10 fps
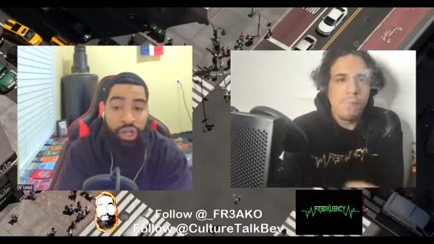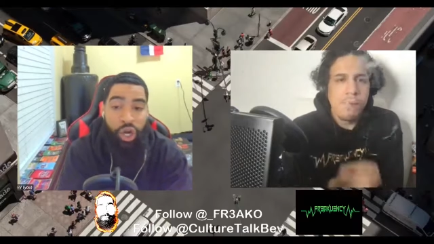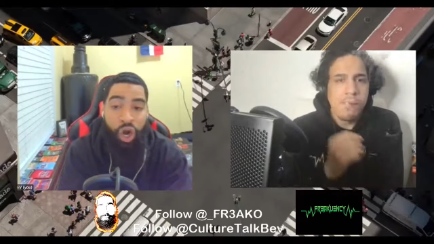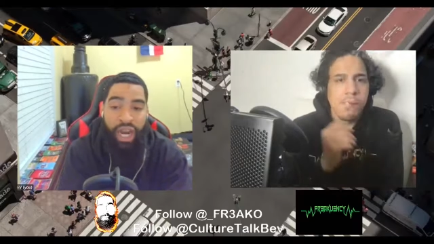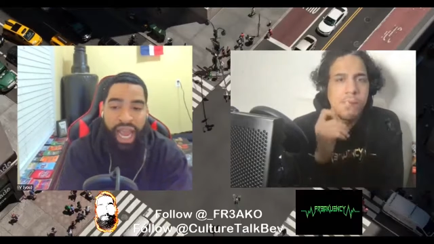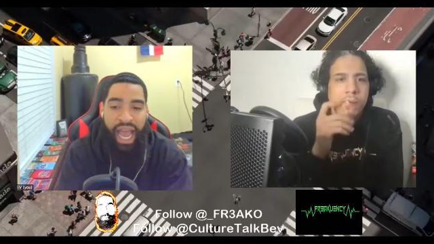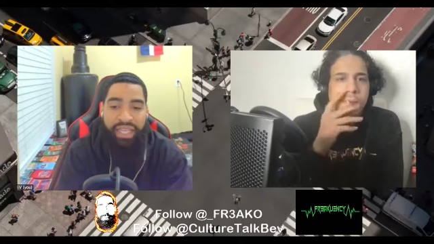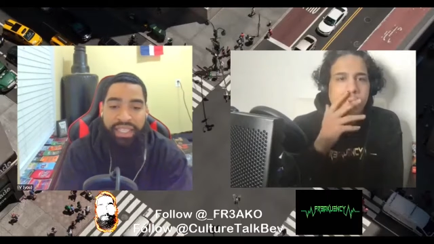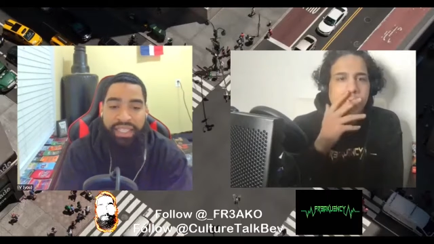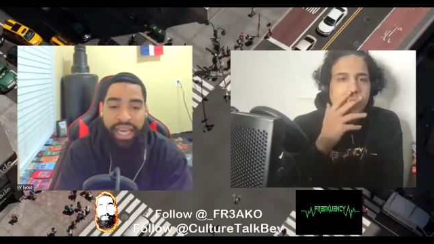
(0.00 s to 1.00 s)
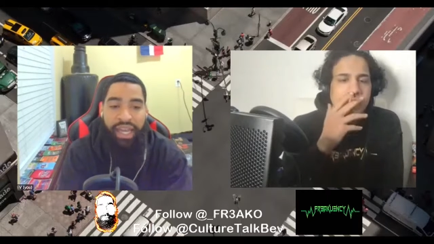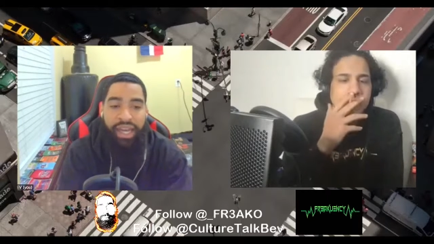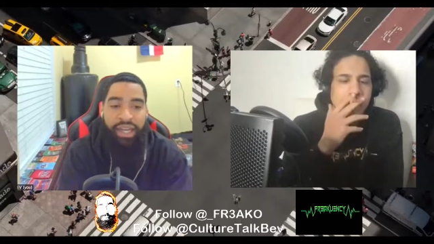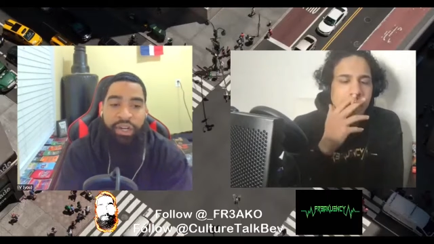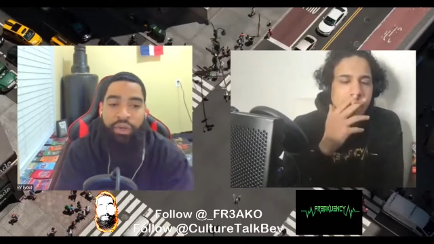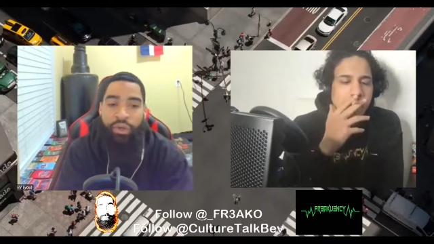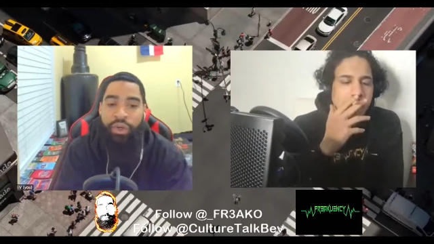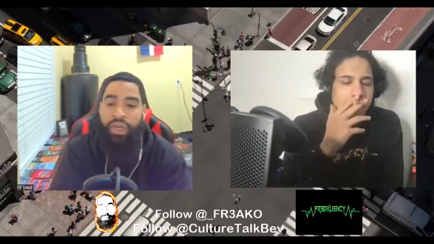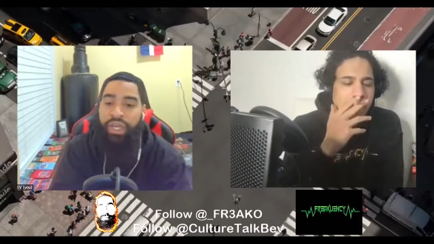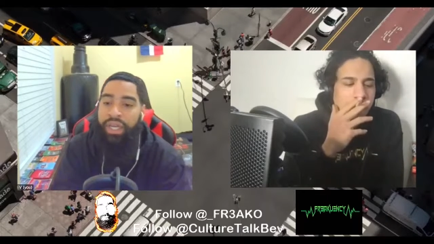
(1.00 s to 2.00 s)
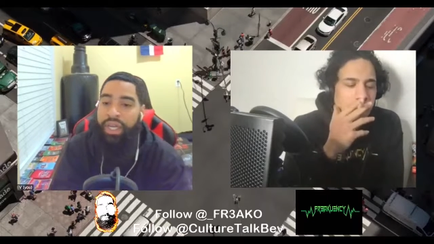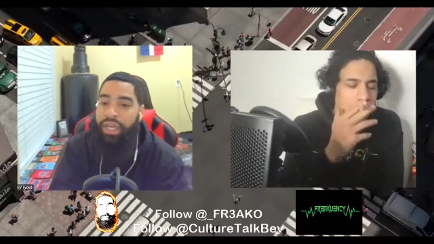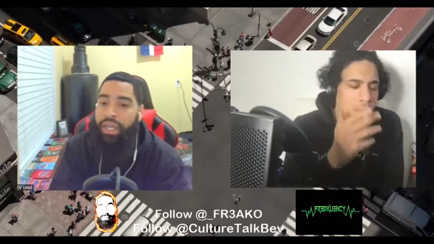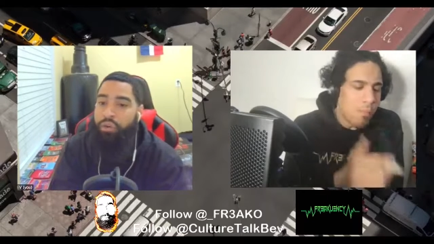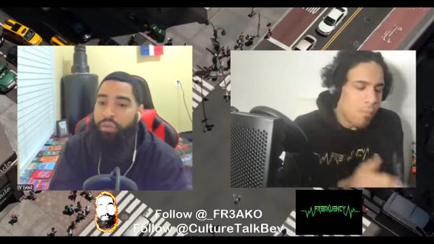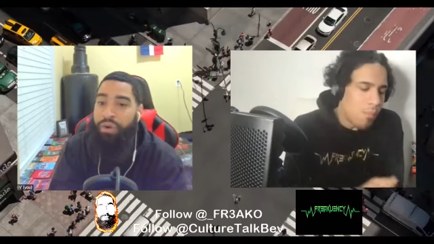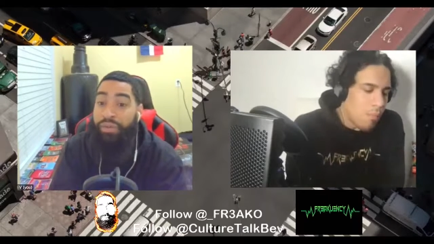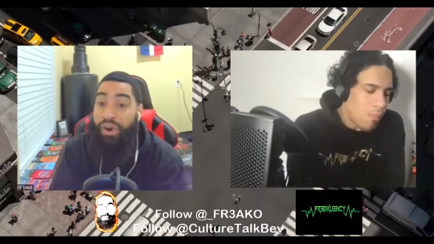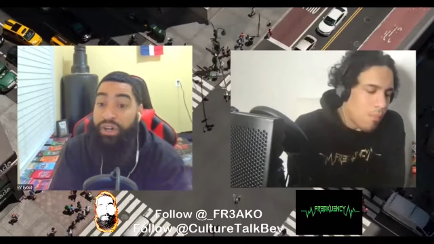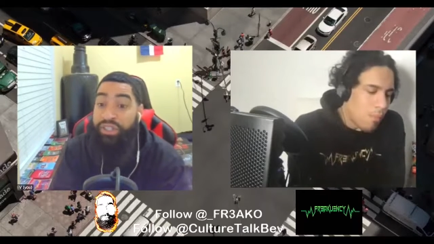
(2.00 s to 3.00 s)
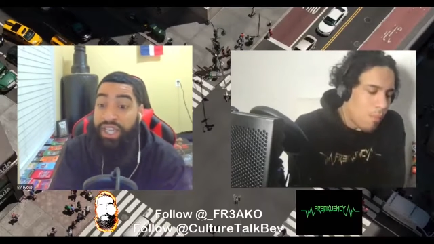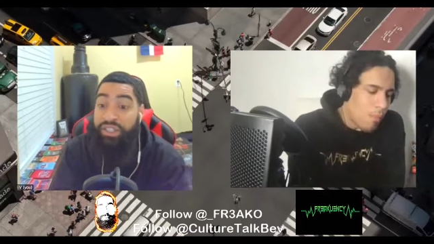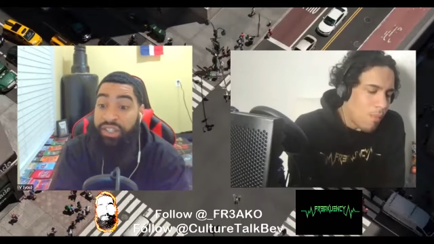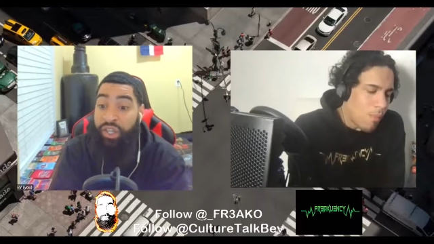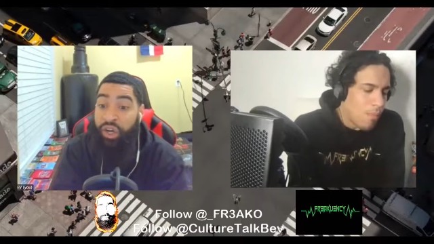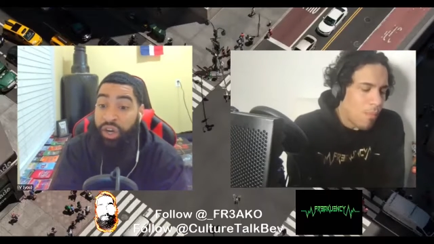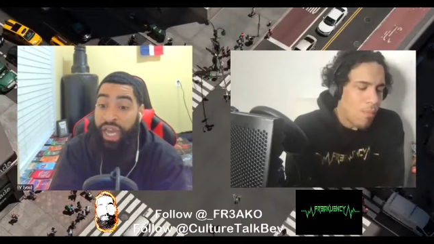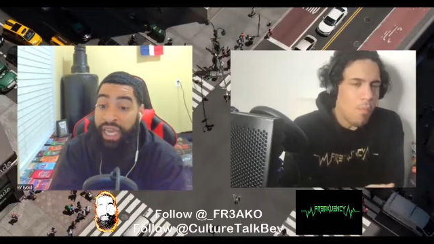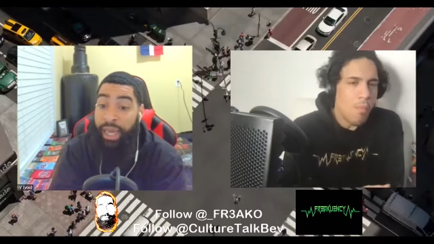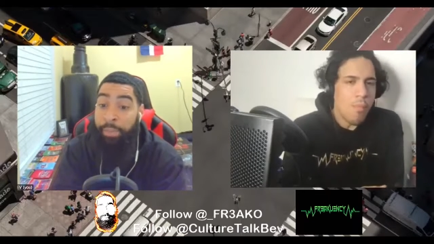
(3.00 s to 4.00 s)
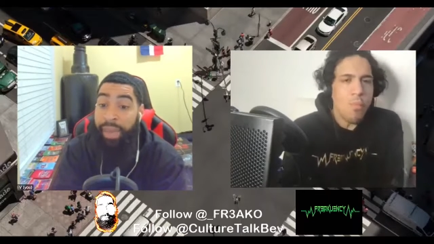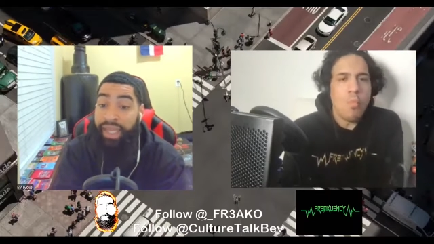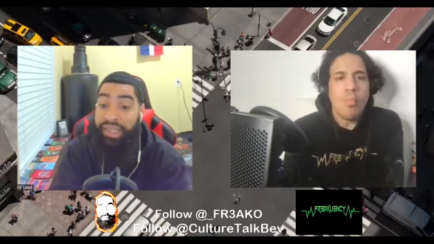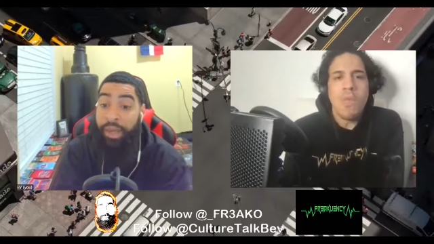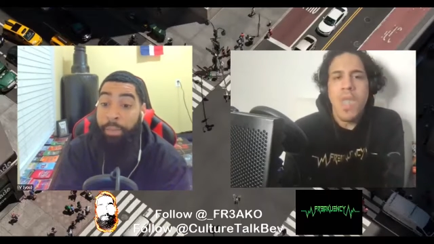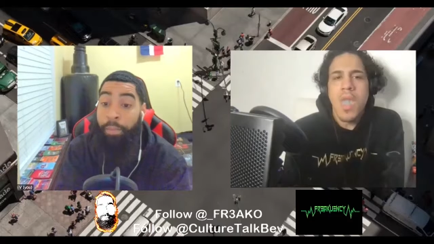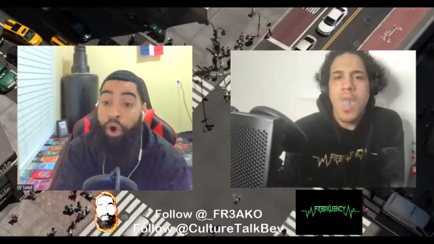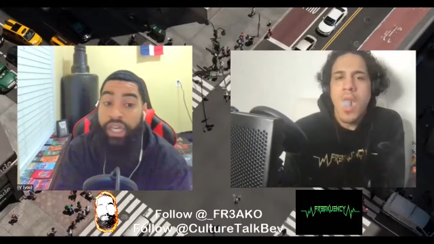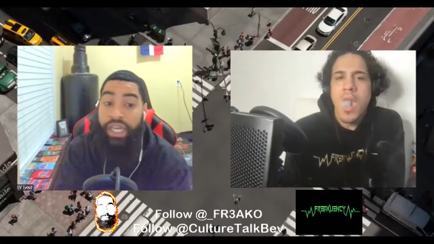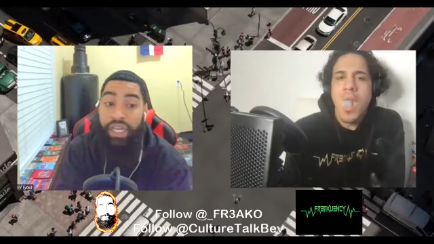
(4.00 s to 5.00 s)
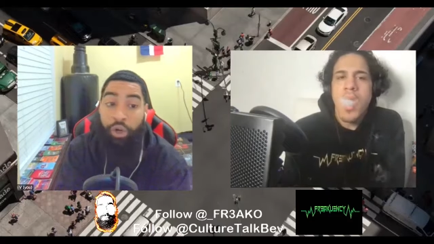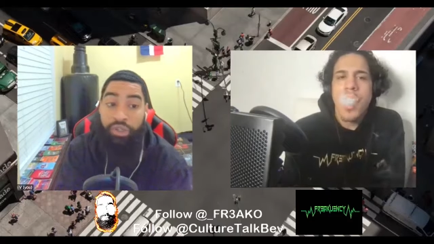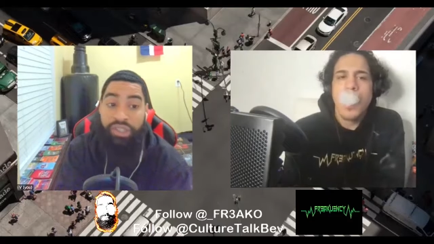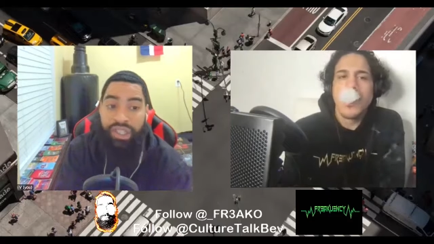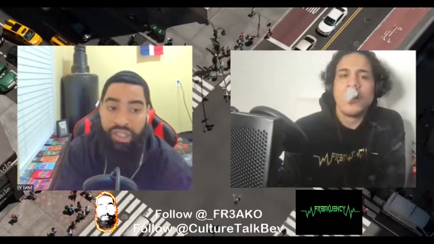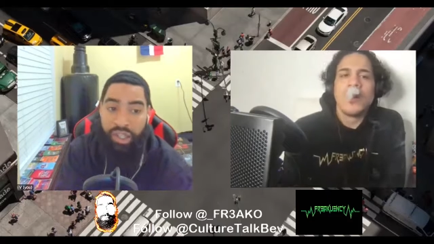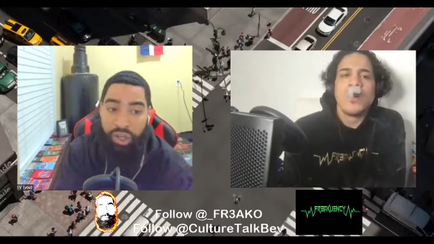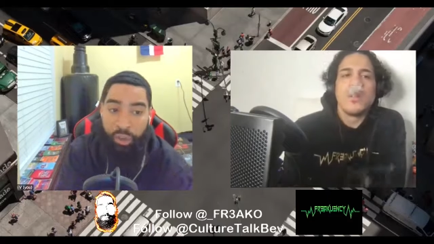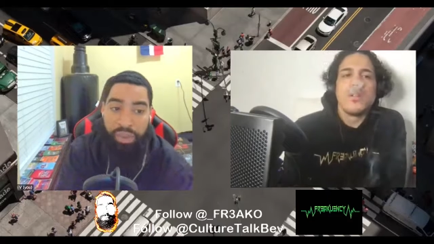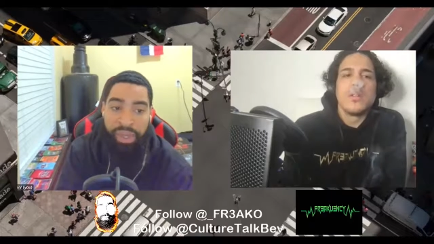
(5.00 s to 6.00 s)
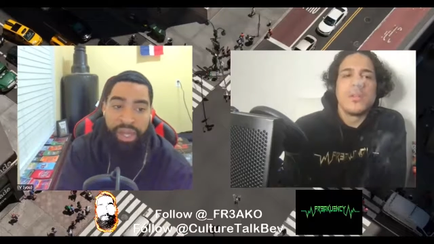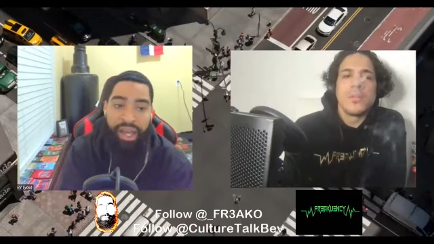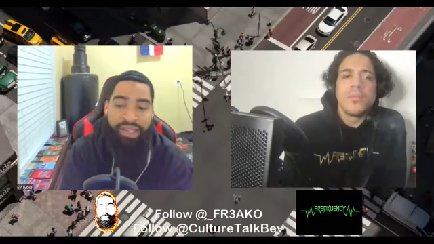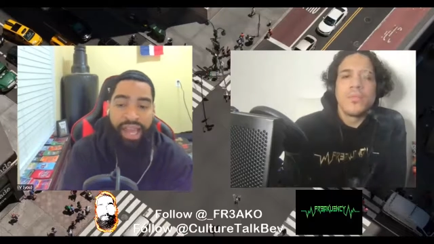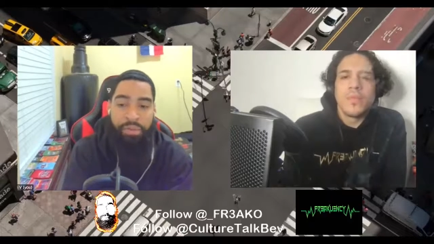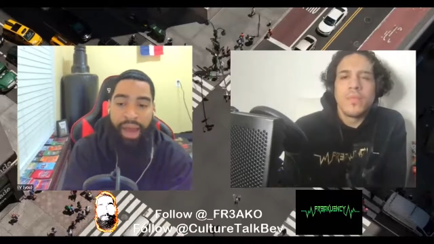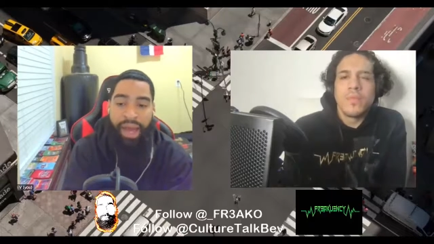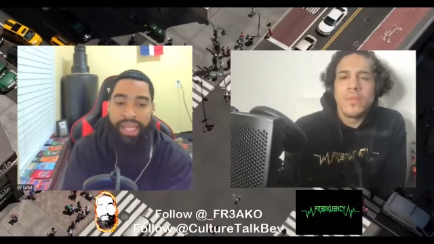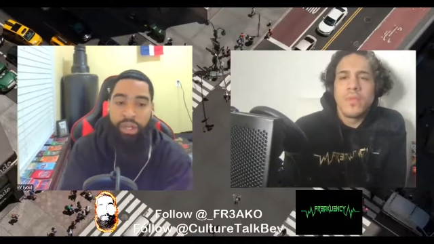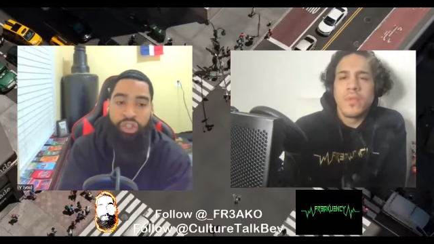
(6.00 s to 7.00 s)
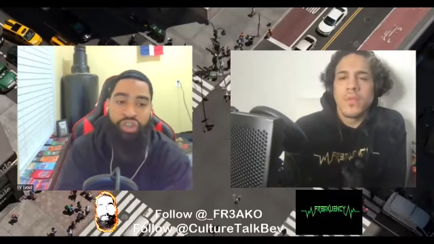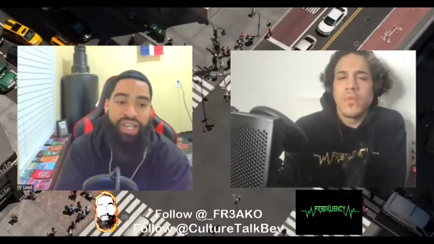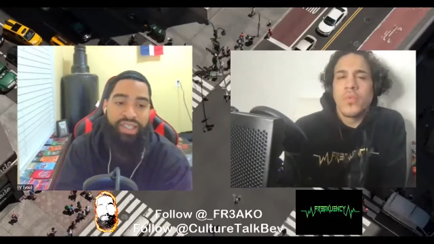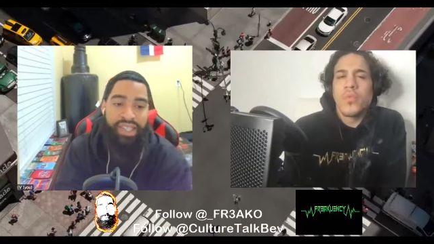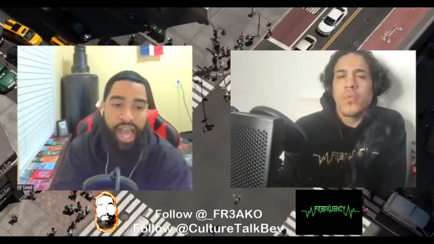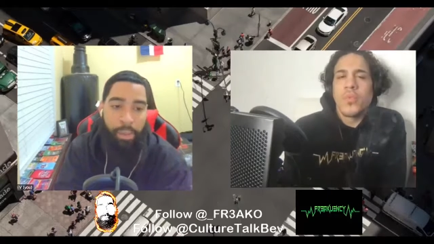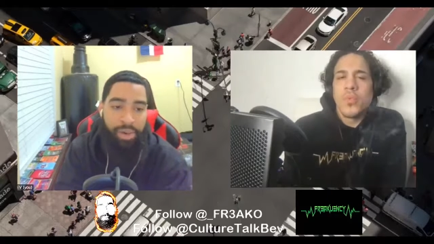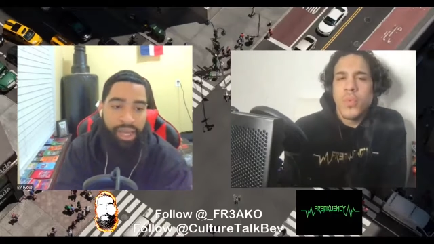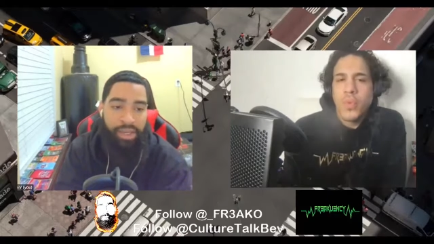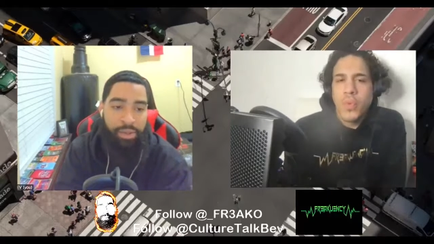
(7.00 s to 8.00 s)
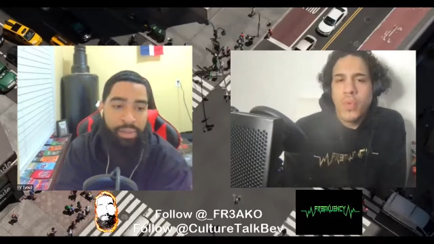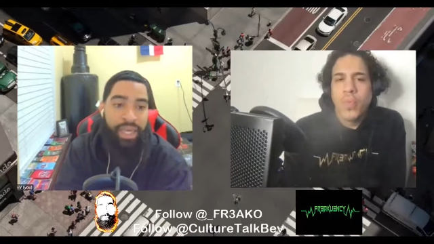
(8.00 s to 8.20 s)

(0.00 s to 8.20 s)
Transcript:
Speaker 1: or like had just like a little reverse insecure. Like it makes him more egotistical because everybody else tries to downplay him.